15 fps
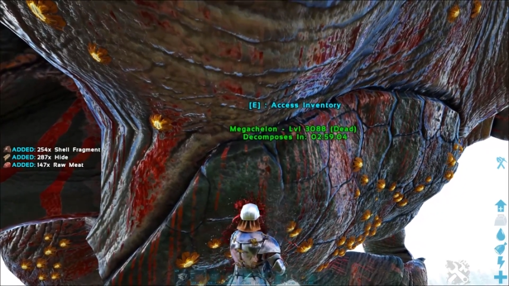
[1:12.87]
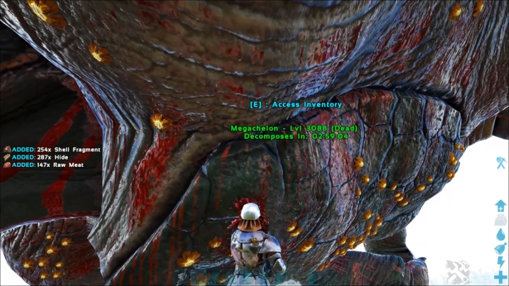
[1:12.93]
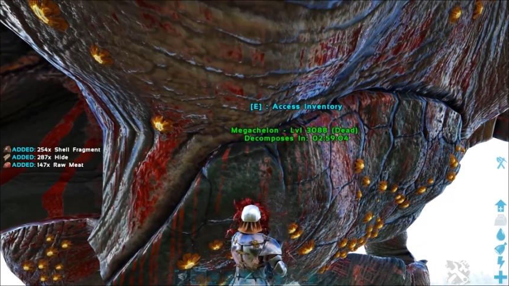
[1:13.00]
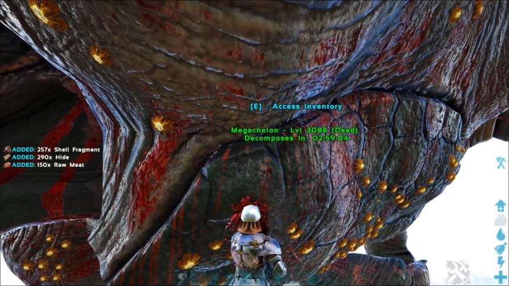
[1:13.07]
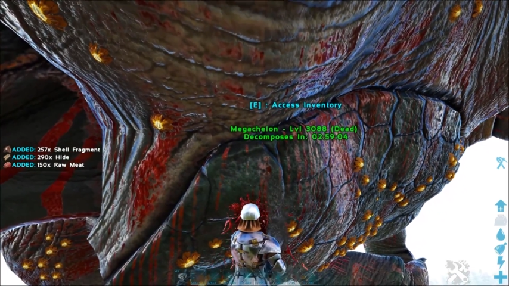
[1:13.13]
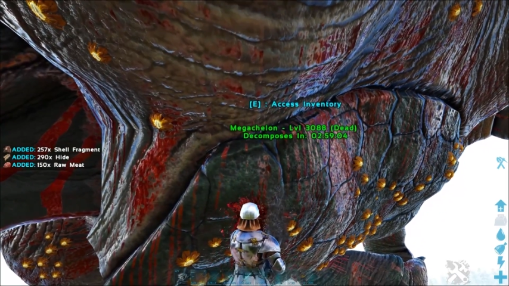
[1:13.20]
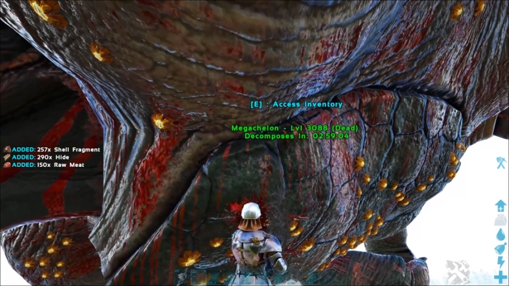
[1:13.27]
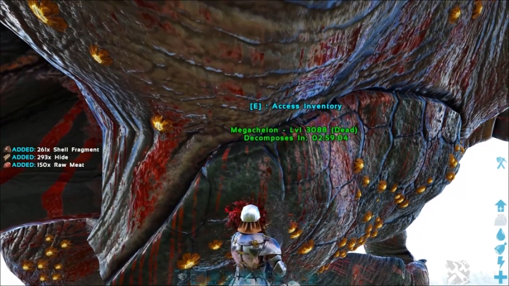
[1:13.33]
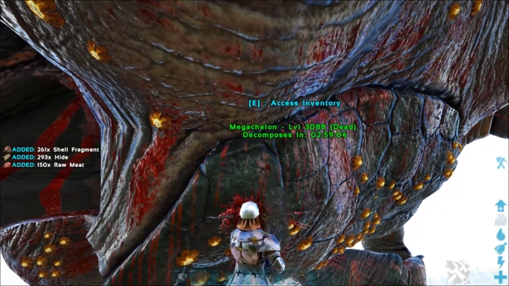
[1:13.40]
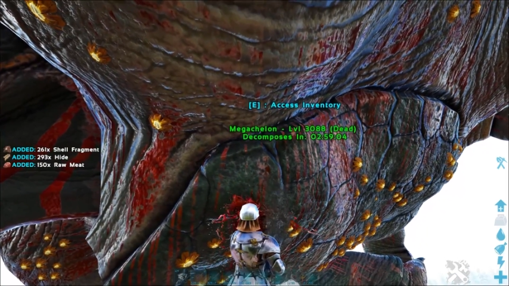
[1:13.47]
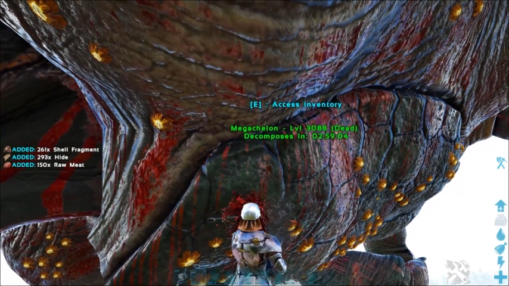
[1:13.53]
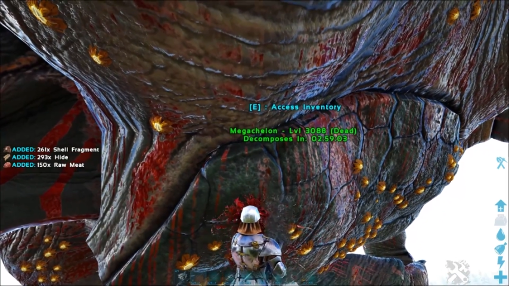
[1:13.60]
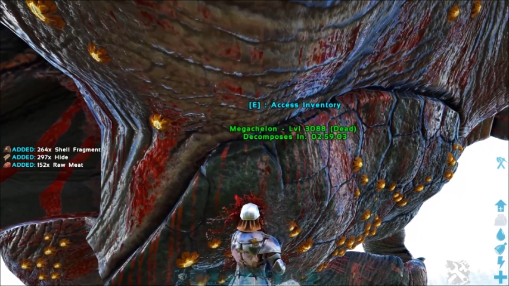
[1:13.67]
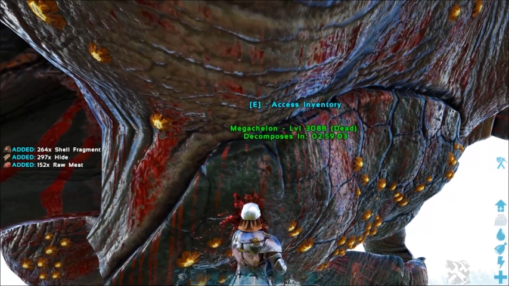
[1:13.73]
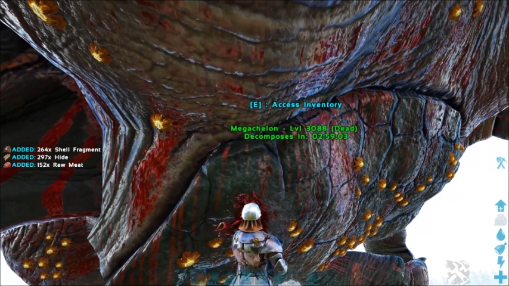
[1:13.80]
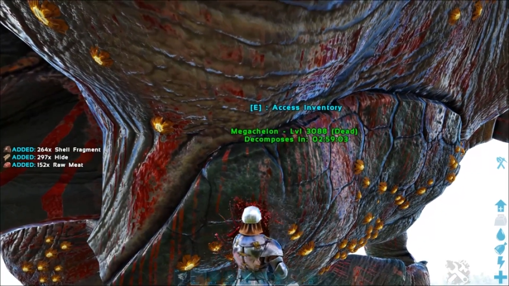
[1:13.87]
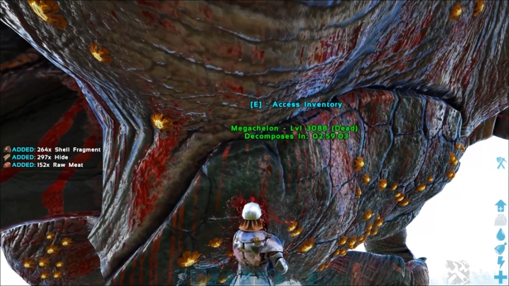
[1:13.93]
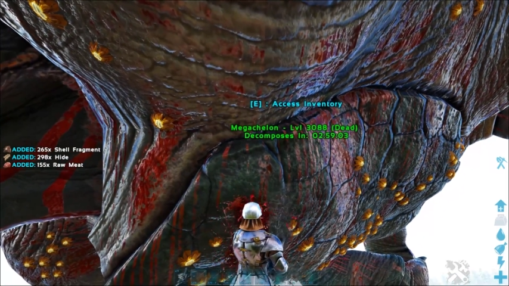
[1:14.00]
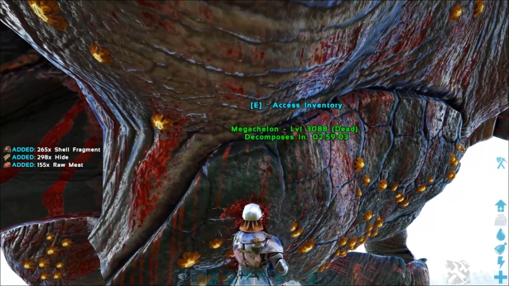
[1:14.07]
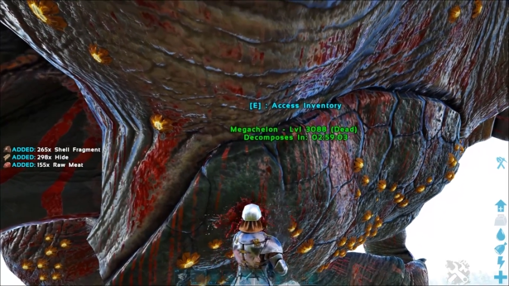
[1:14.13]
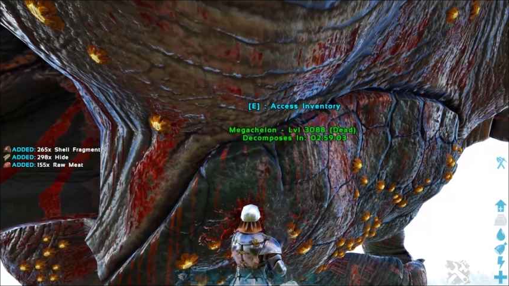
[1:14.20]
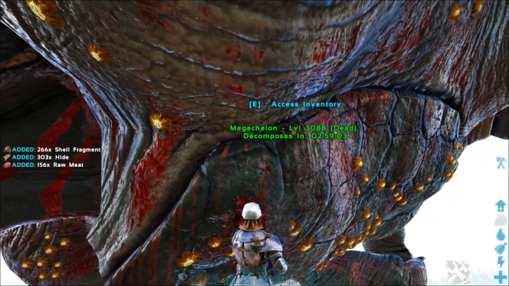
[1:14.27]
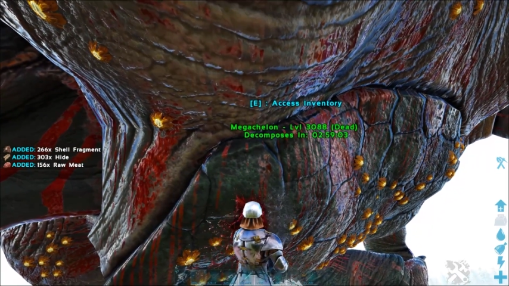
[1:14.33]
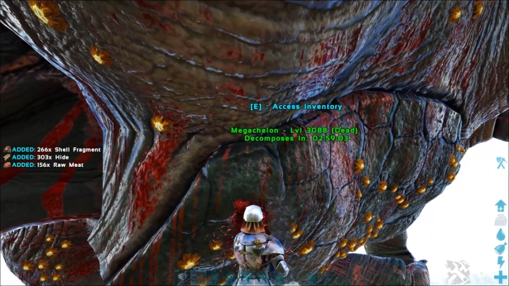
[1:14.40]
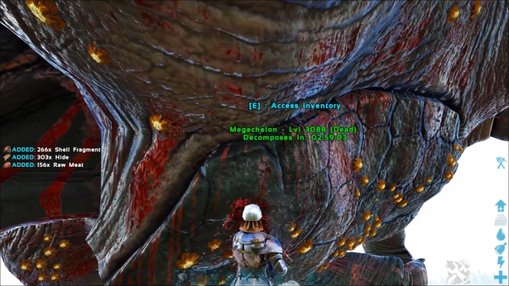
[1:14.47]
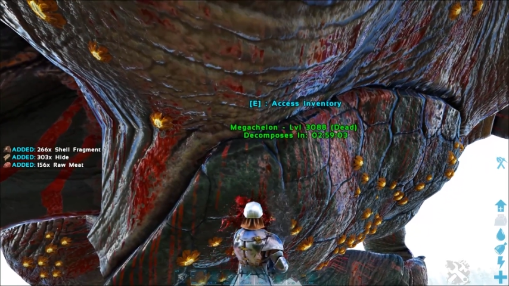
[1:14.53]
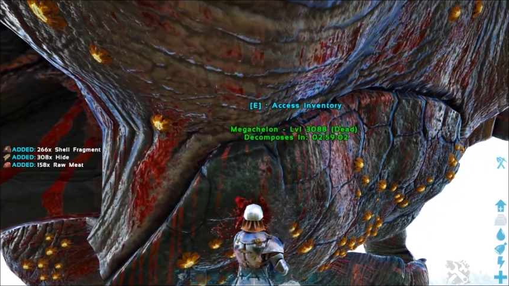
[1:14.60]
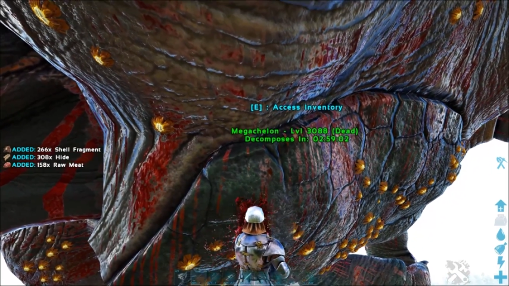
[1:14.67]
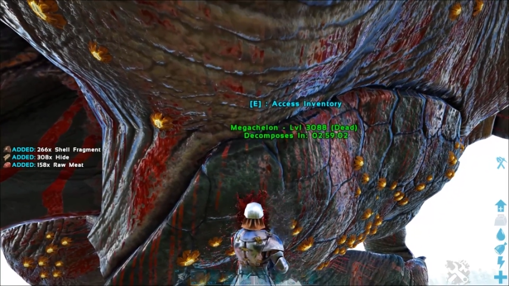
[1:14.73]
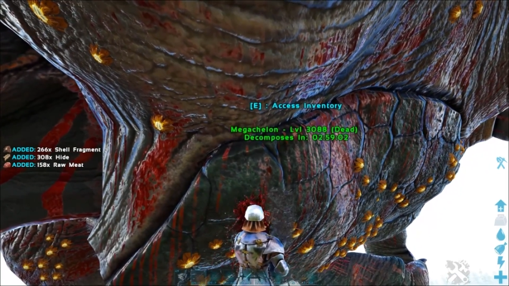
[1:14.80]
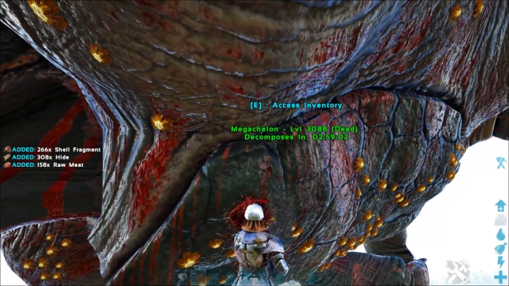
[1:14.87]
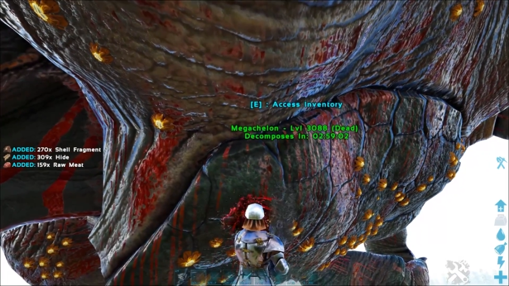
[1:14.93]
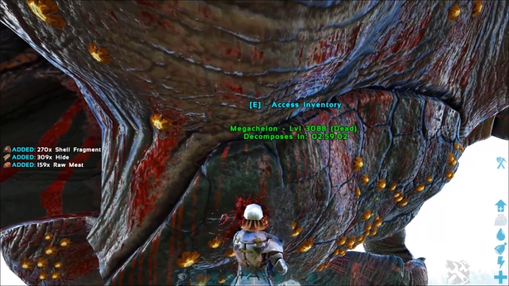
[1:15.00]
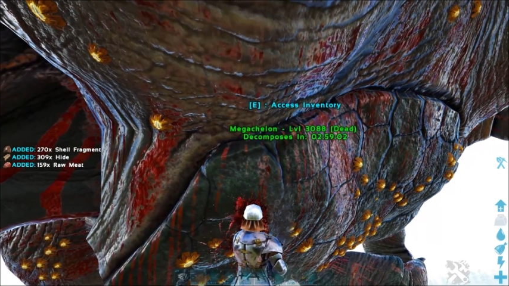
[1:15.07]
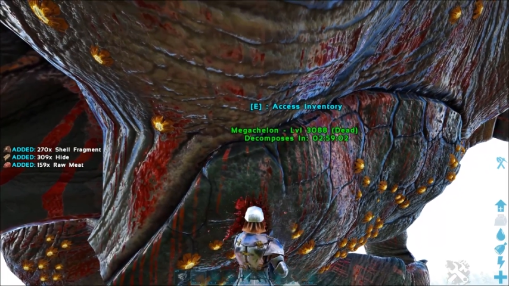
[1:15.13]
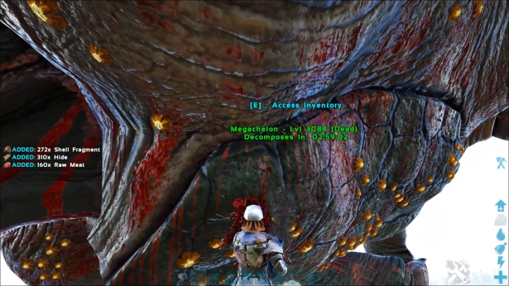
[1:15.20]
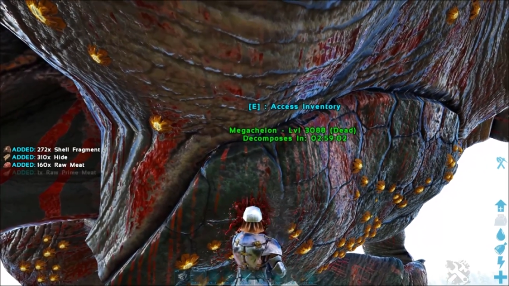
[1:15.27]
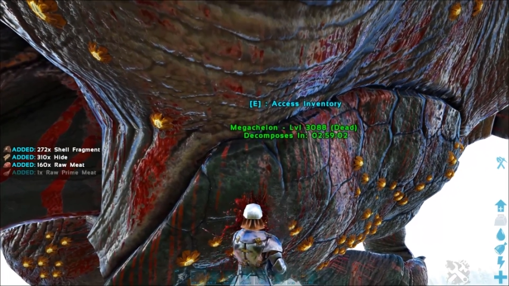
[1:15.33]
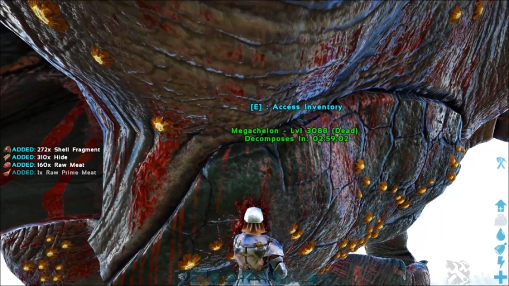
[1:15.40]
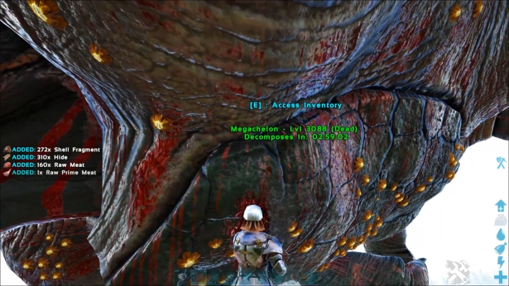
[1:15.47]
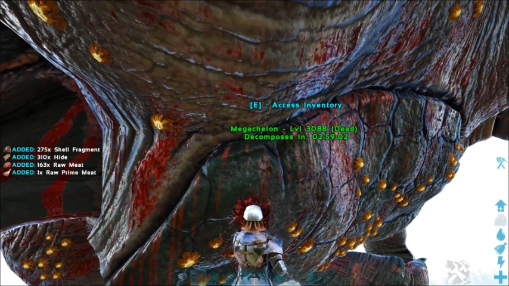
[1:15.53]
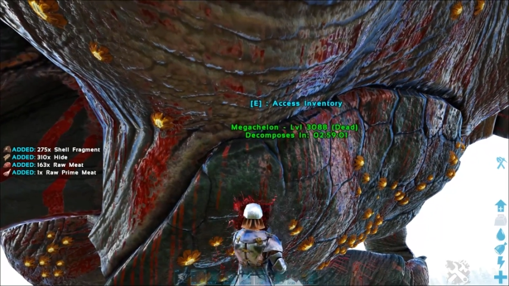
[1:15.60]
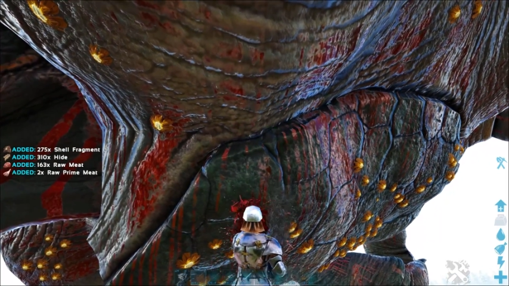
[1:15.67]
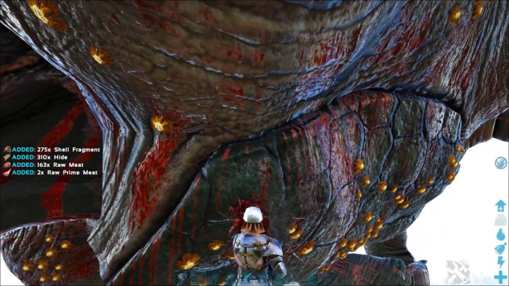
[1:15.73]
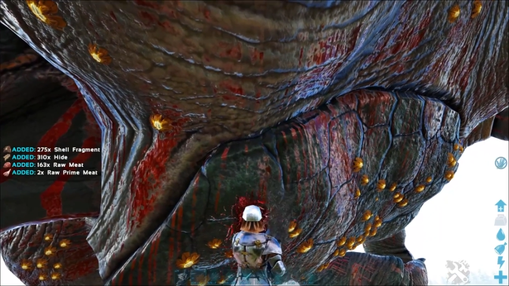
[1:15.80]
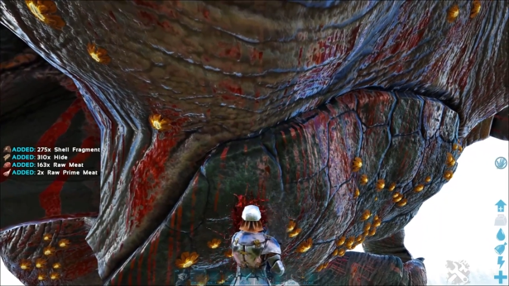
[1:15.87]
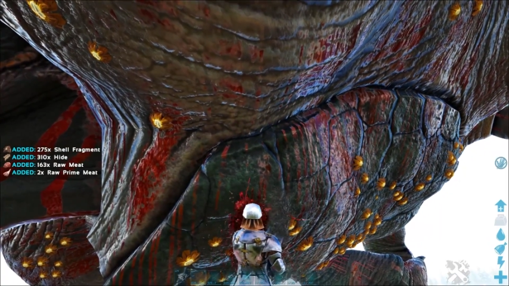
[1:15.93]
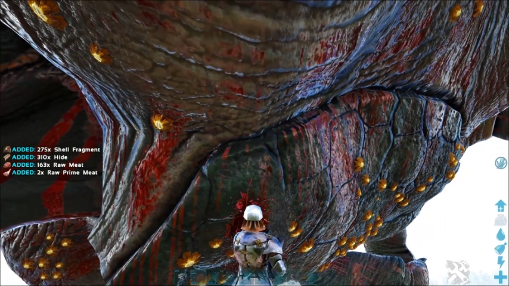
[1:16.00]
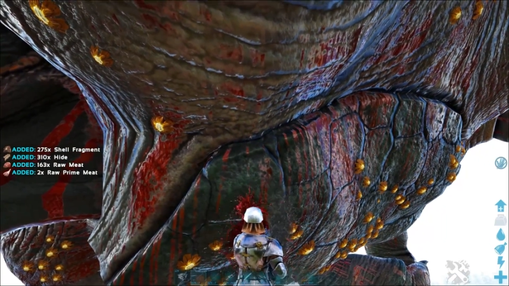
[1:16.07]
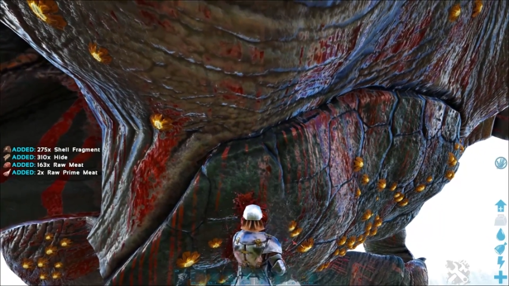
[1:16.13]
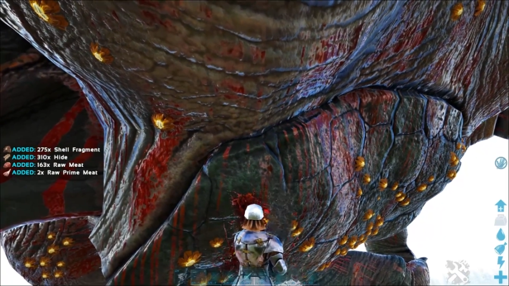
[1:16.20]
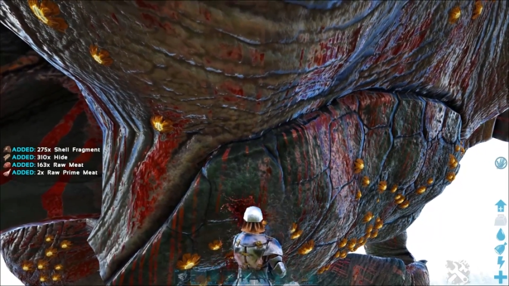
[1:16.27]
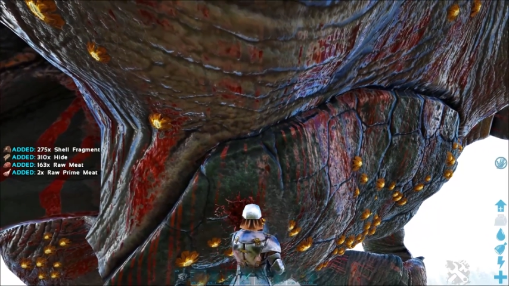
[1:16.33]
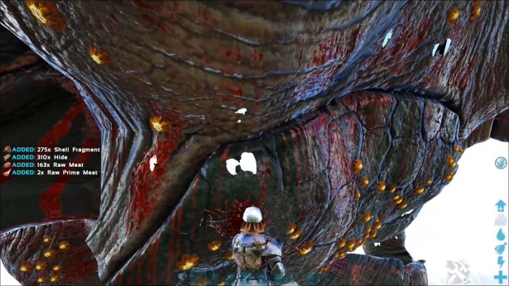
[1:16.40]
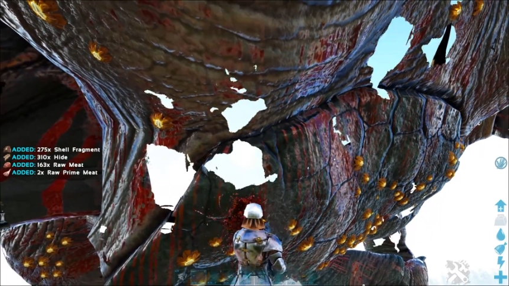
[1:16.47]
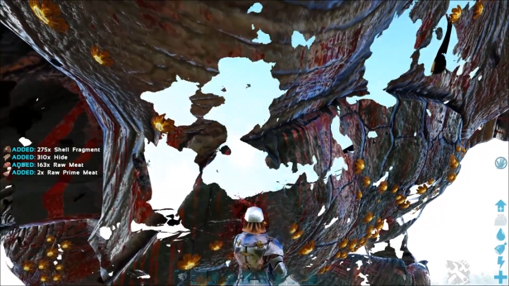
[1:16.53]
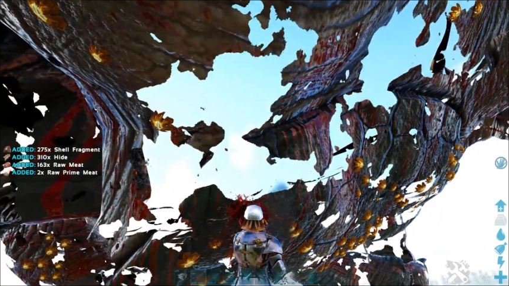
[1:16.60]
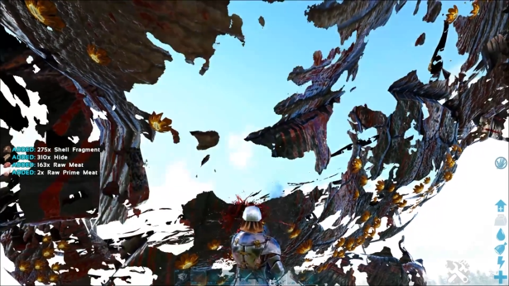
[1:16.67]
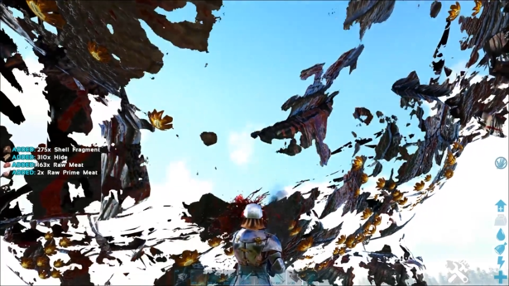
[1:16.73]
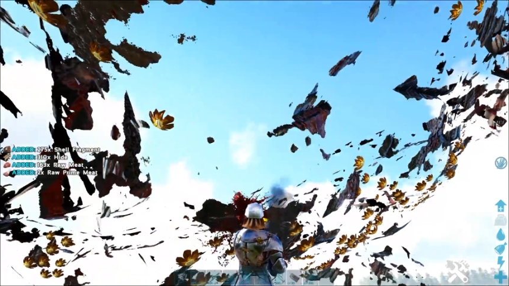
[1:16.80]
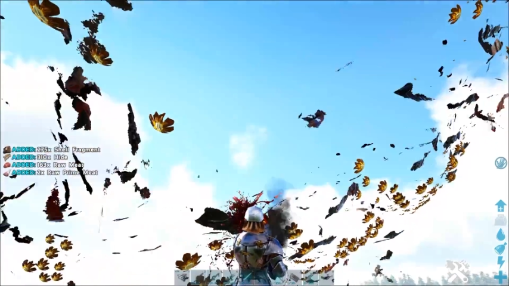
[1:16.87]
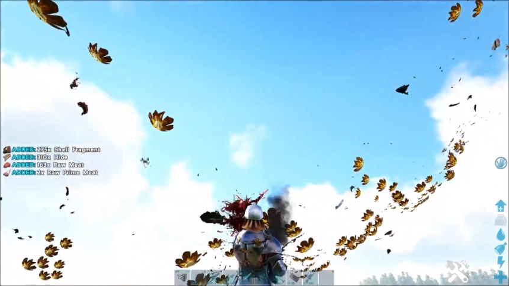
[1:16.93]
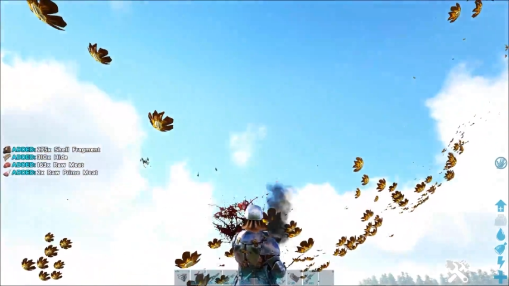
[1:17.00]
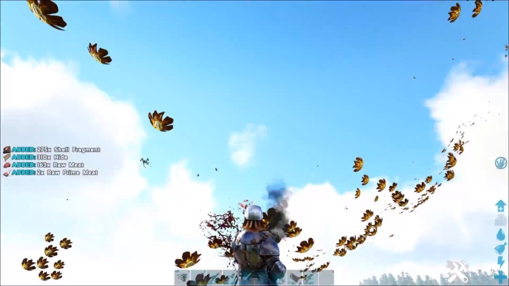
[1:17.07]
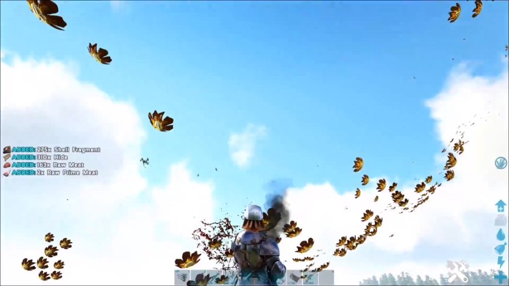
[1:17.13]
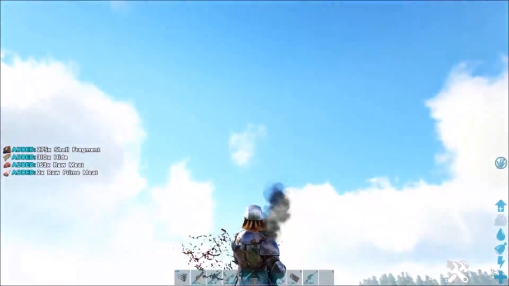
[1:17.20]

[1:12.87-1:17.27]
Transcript: No face is visible, so there are no lips to read.